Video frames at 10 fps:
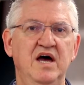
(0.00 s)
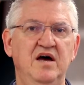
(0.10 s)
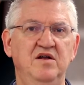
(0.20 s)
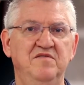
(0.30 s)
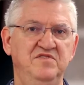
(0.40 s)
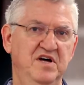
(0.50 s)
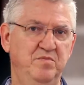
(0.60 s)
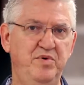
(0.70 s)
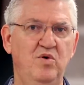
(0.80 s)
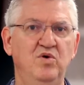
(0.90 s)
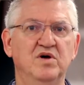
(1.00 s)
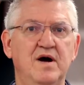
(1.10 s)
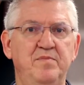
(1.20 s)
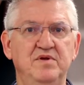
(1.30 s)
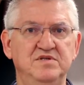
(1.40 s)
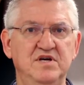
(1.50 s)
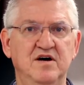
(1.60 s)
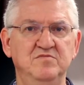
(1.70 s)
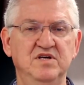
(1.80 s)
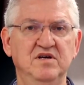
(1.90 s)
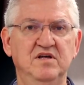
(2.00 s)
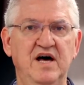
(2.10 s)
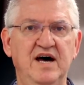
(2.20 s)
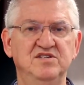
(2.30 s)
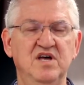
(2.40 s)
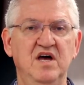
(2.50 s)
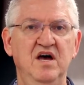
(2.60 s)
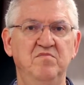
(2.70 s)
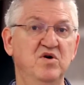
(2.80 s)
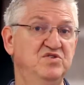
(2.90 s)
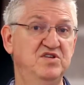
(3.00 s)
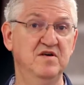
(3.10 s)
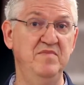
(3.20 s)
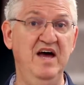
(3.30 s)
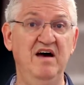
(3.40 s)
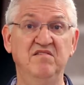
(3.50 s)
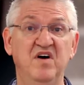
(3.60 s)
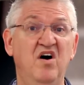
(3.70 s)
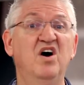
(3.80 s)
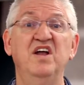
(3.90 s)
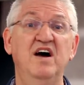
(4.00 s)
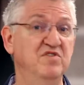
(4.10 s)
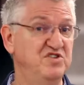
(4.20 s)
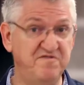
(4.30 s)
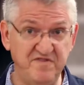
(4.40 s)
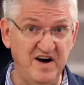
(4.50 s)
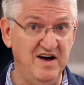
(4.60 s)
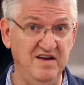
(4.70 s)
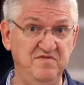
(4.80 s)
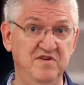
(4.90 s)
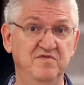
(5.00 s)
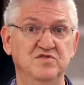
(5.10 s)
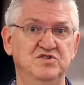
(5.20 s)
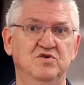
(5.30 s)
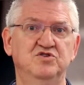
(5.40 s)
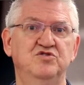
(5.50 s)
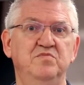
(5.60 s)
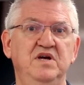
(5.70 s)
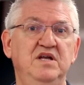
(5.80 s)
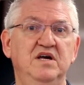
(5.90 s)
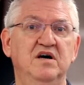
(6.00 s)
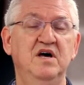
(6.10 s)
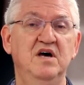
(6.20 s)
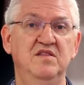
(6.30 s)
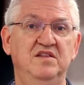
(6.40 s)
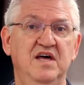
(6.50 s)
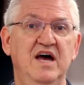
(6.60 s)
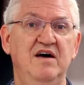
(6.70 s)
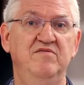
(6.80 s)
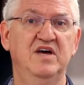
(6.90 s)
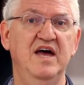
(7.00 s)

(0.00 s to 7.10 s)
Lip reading: And I've done a poll a couple of times in class, and most of them have on average 5 different social media that they have